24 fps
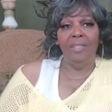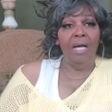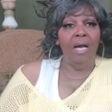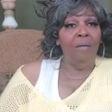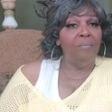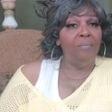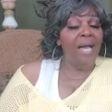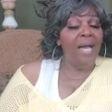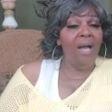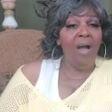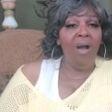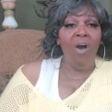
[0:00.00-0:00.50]

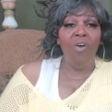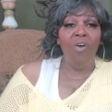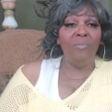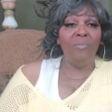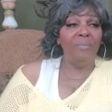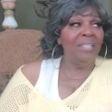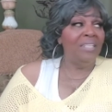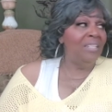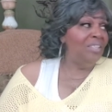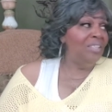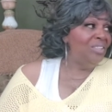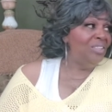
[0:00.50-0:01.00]
I'm not
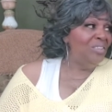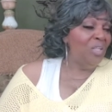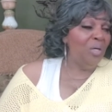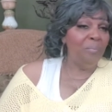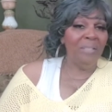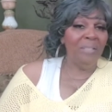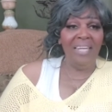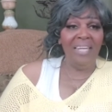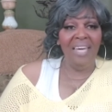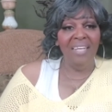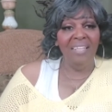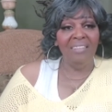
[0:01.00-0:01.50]
hungry, because you know
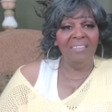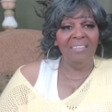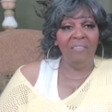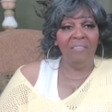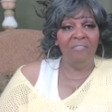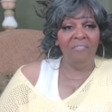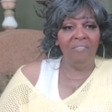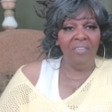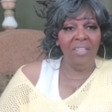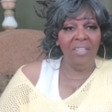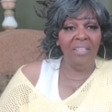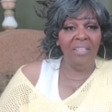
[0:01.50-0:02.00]
bananas
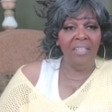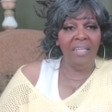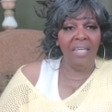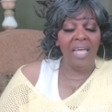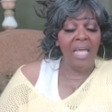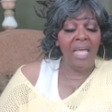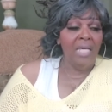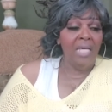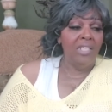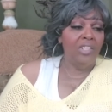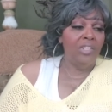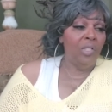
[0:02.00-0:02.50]
are filling.
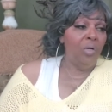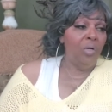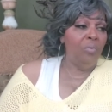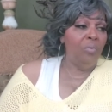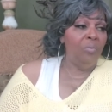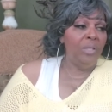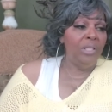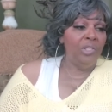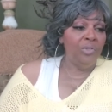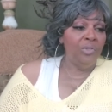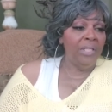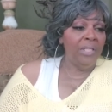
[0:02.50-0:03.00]
So with